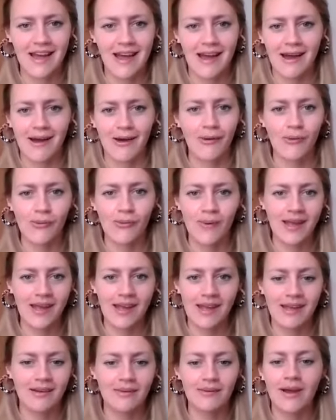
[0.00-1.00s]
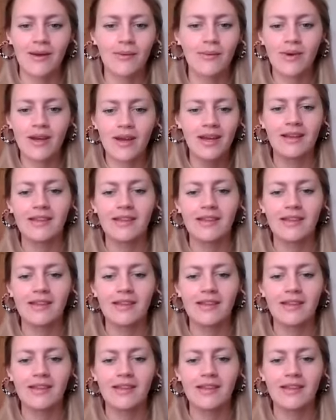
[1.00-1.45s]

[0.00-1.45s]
how we like.